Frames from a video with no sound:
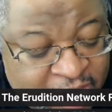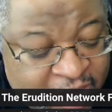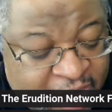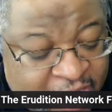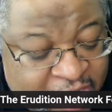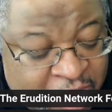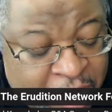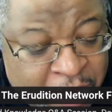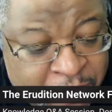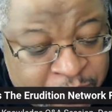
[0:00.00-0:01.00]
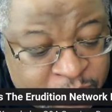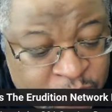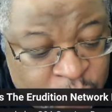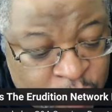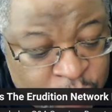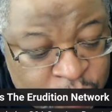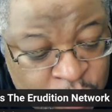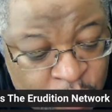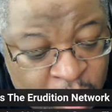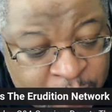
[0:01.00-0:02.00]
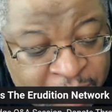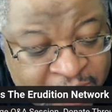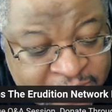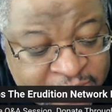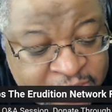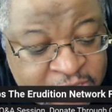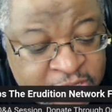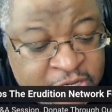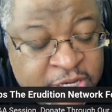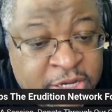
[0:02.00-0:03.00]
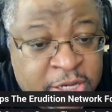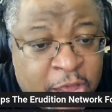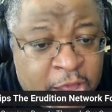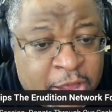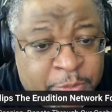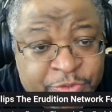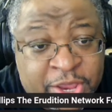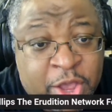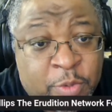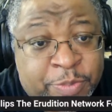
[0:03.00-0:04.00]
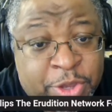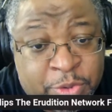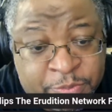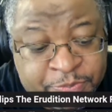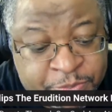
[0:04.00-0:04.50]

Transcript: and um, we will do our best um, to help you